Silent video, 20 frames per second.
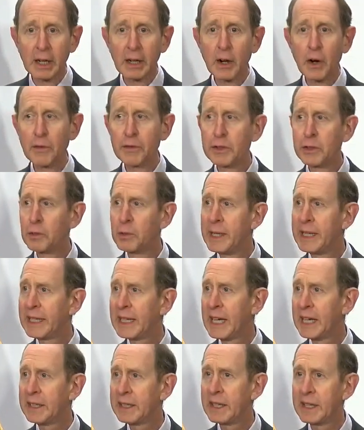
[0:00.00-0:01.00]
Over the
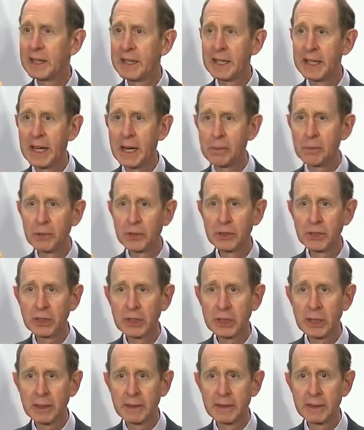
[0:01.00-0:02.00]
weekend, the
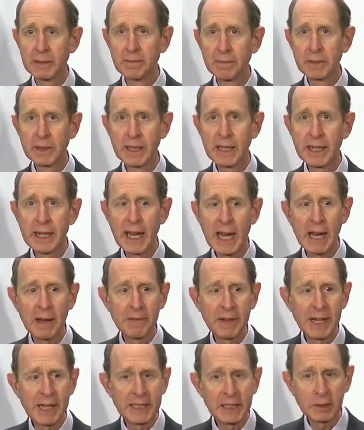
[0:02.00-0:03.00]
numbers did
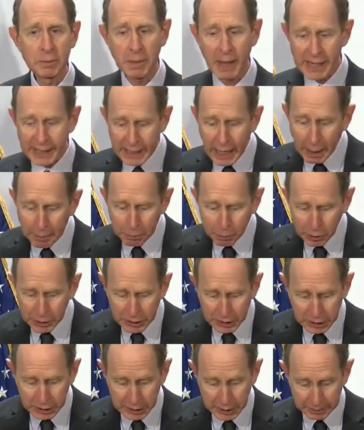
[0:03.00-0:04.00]
have a spike
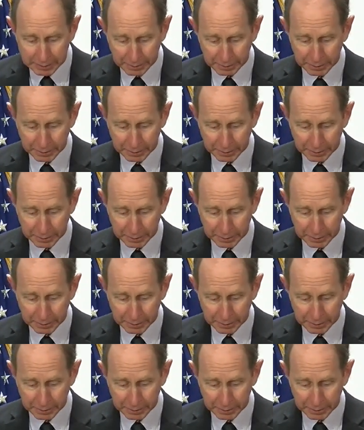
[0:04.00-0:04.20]
upwards.